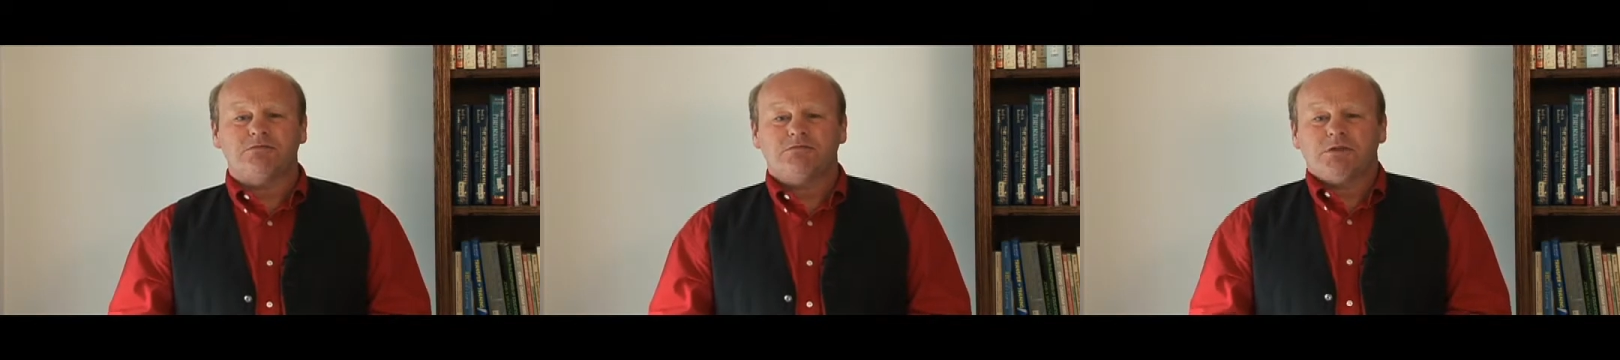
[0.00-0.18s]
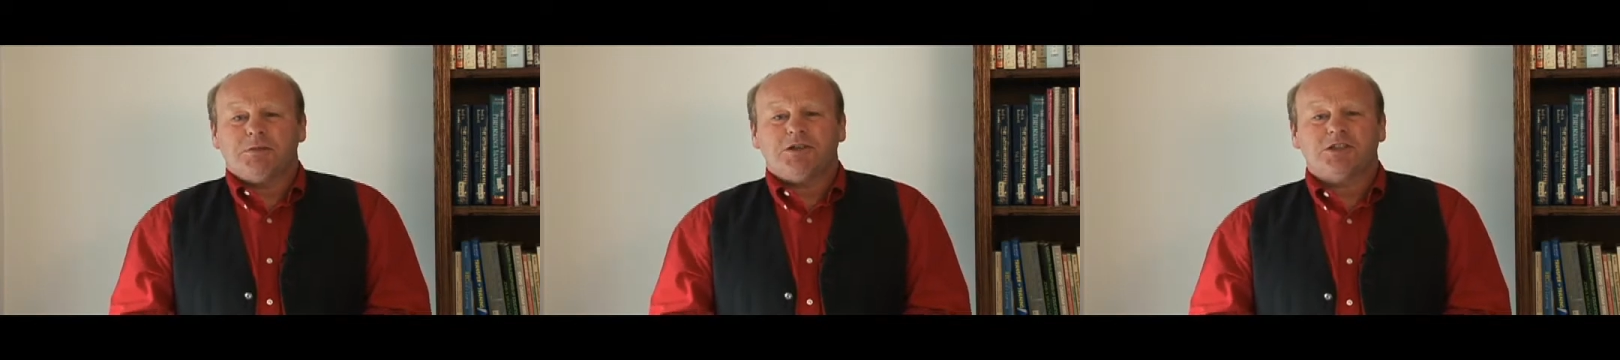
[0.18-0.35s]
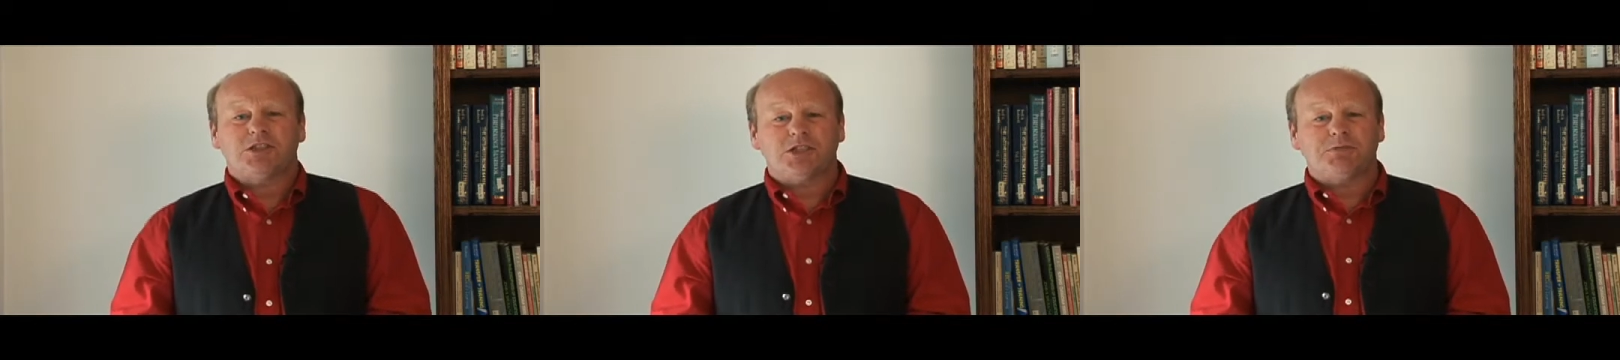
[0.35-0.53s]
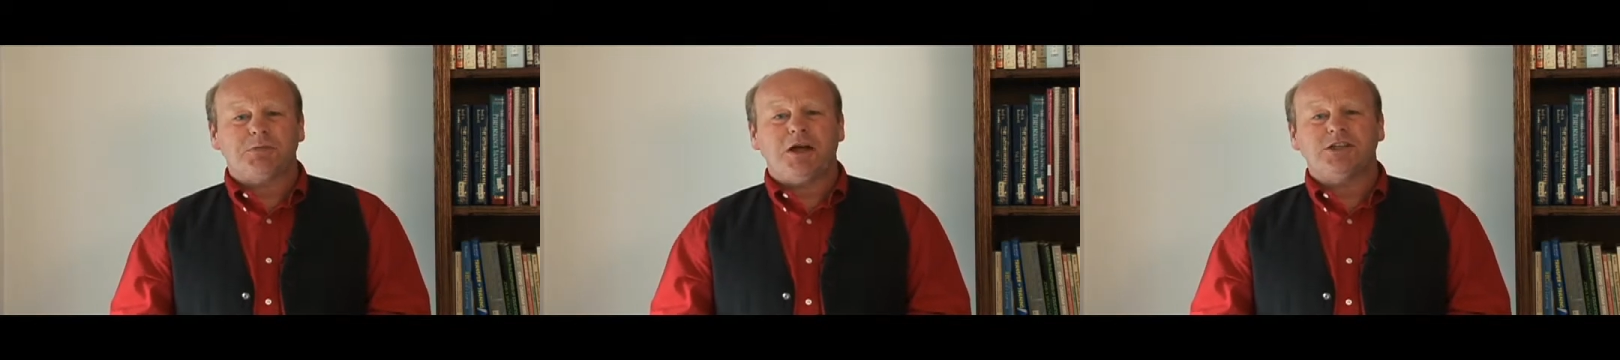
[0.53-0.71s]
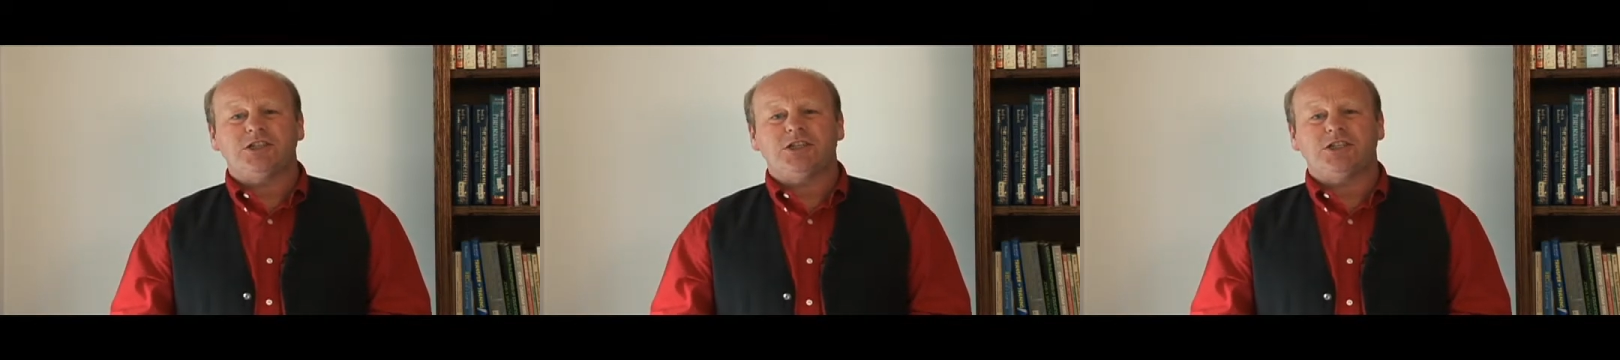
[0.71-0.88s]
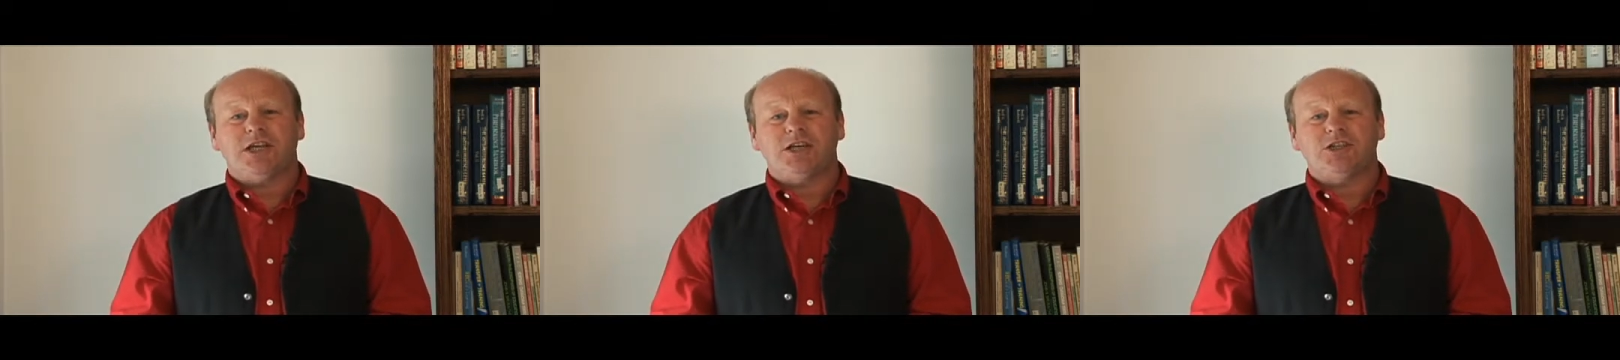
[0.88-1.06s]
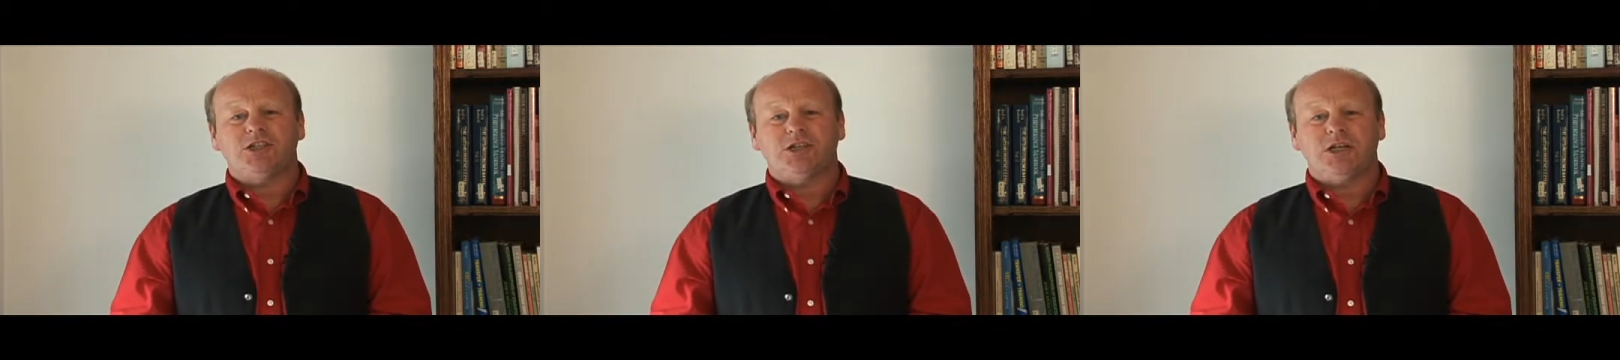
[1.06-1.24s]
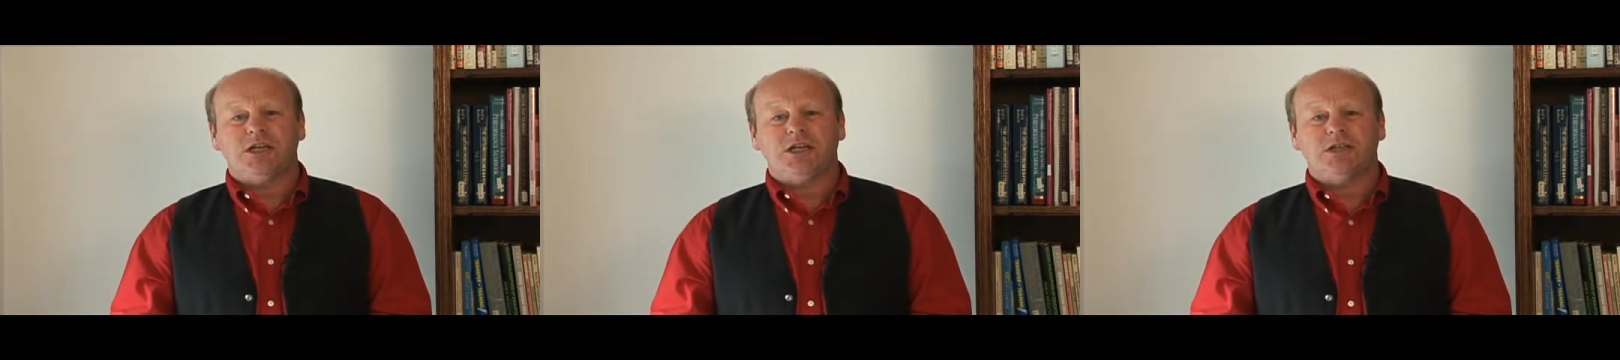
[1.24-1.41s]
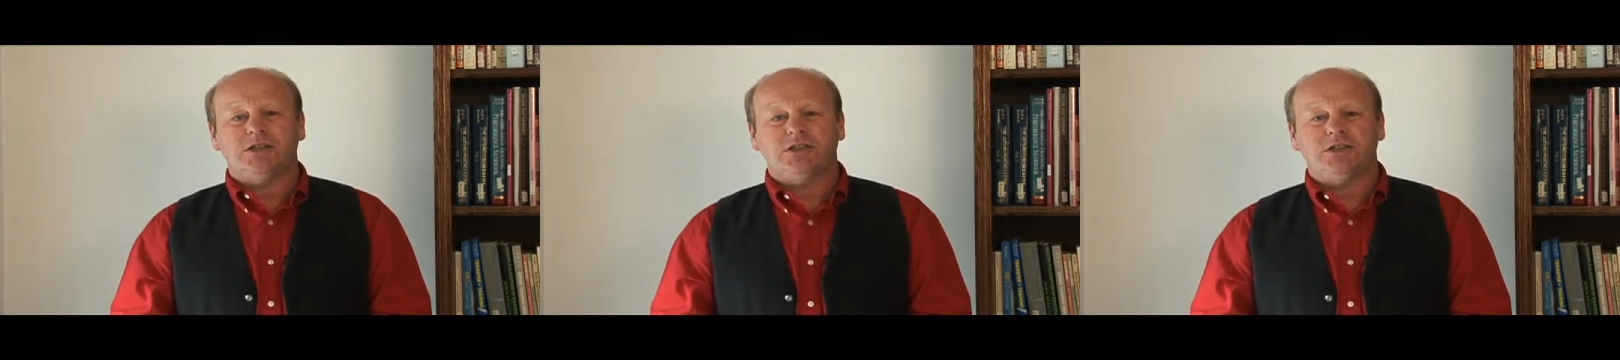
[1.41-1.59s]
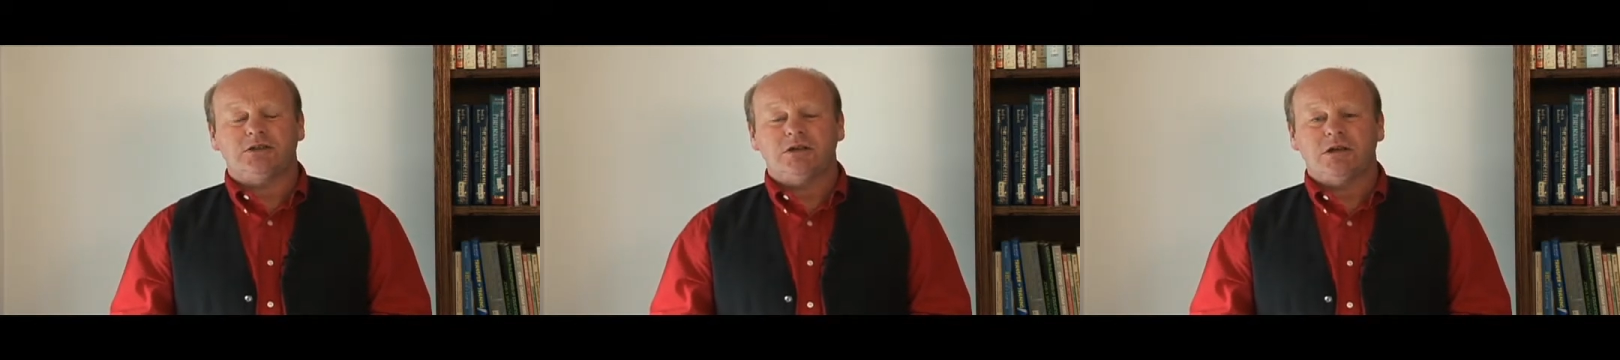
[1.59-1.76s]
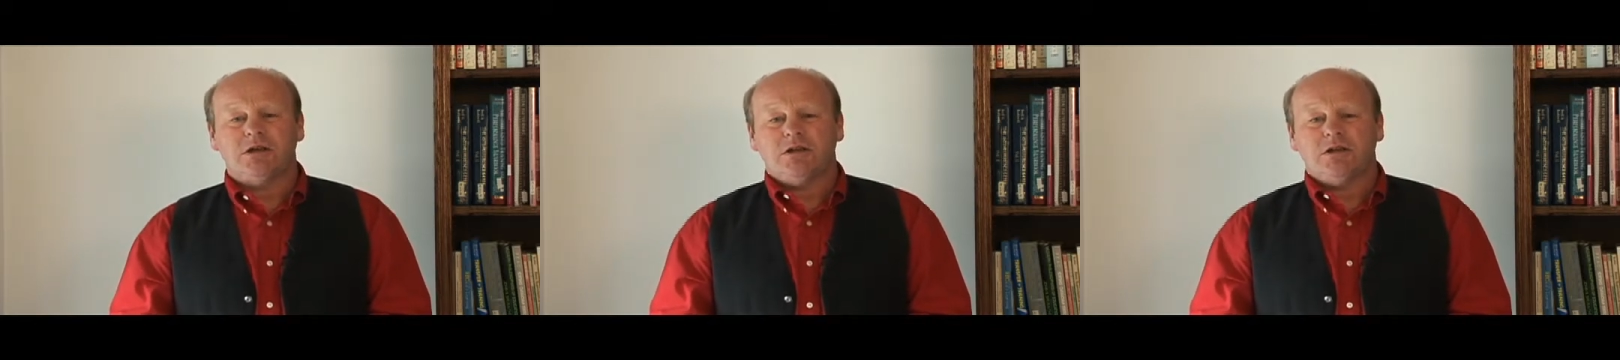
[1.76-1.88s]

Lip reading: the most smartest engineers,